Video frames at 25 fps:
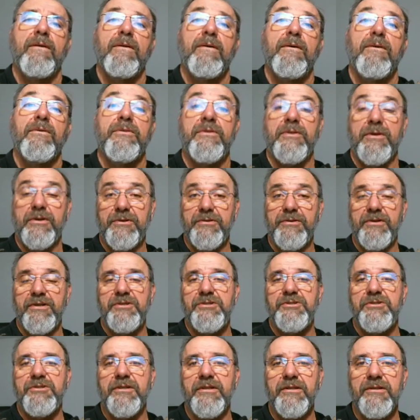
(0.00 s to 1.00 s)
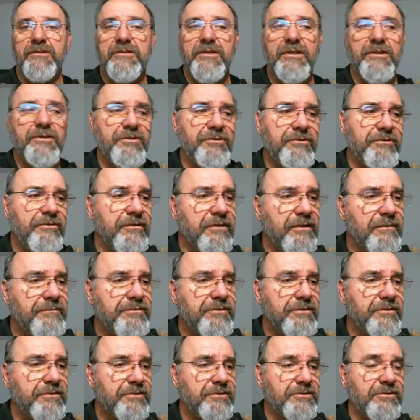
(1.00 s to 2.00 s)
the Christians in Europe
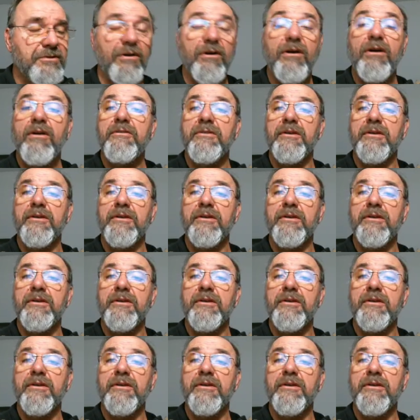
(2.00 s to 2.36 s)
saw